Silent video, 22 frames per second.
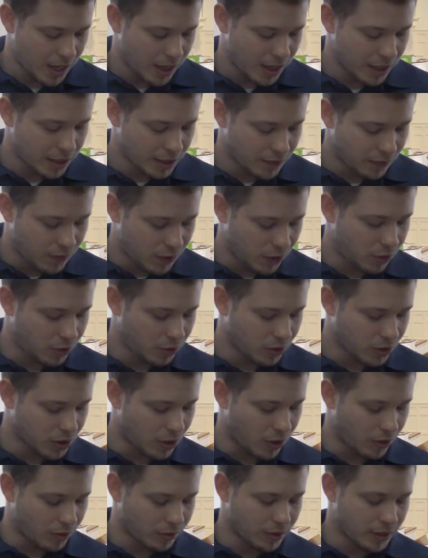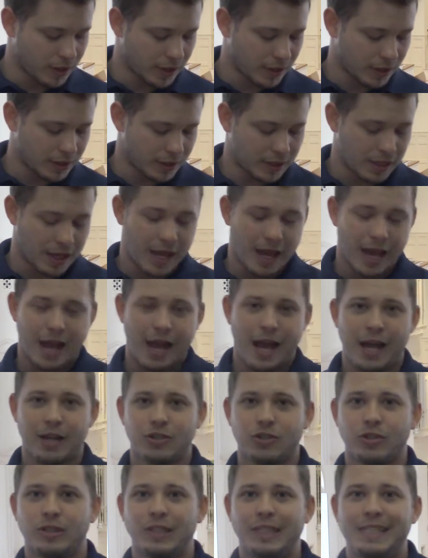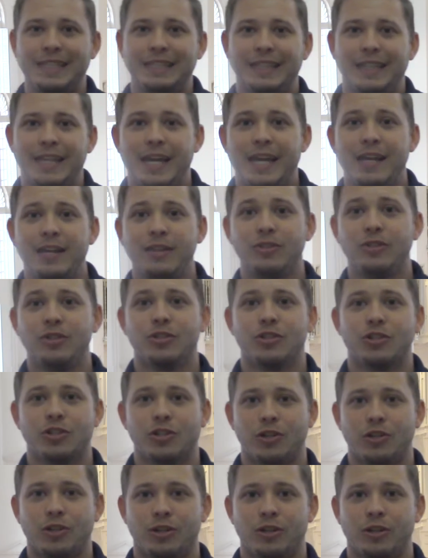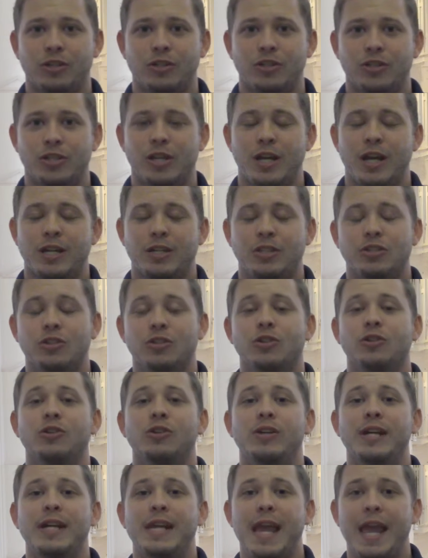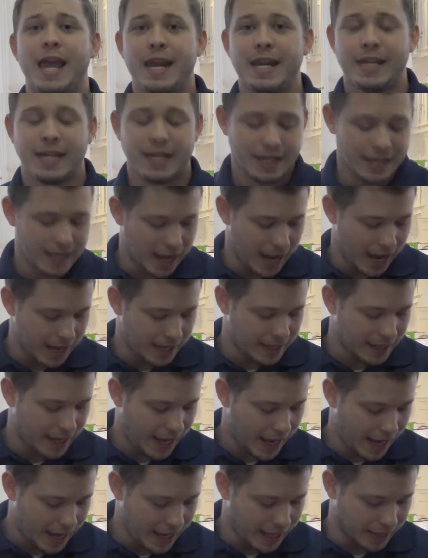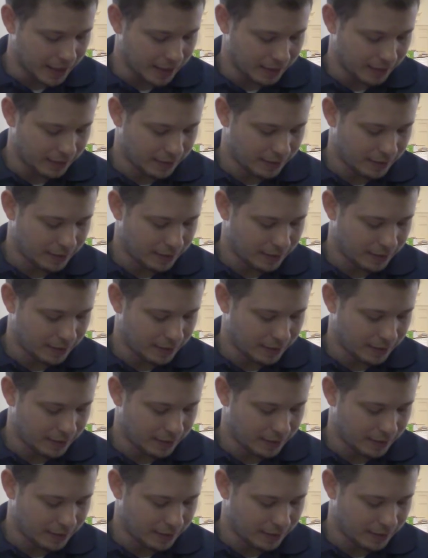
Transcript: His views on this actually led the church to creating a canon,